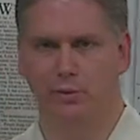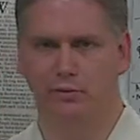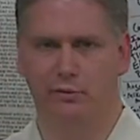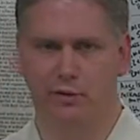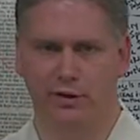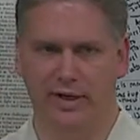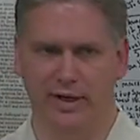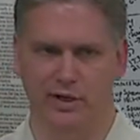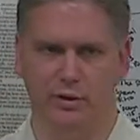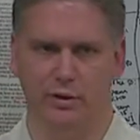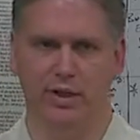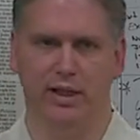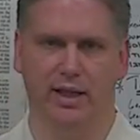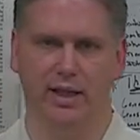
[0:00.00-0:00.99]
for an angel
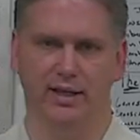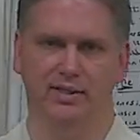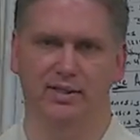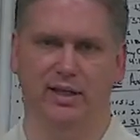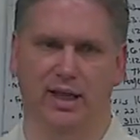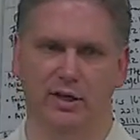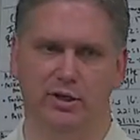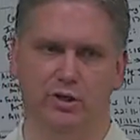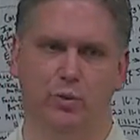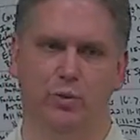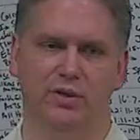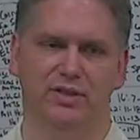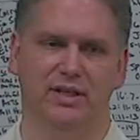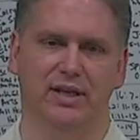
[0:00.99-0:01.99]
unless the angel
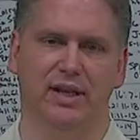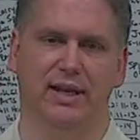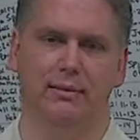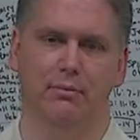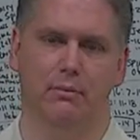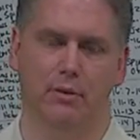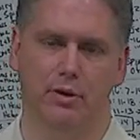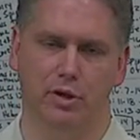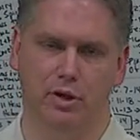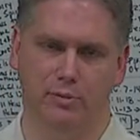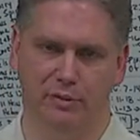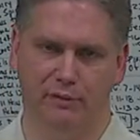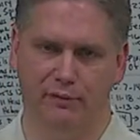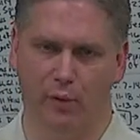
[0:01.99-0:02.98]
was in a
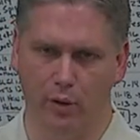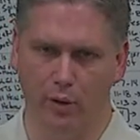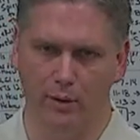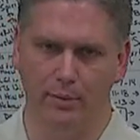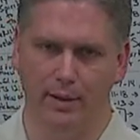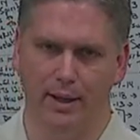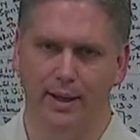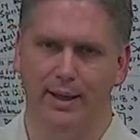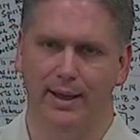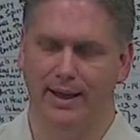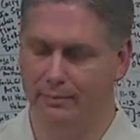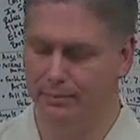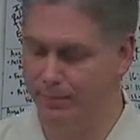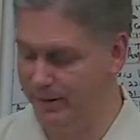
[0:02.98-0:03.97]
human form?
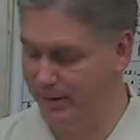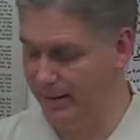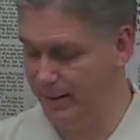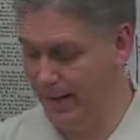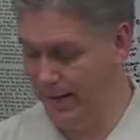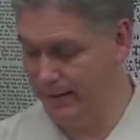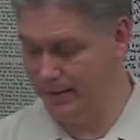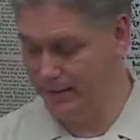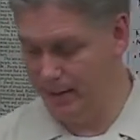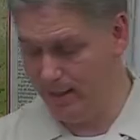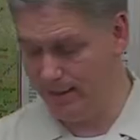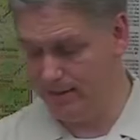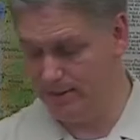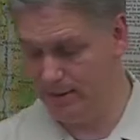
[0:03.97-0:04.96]
And being at night,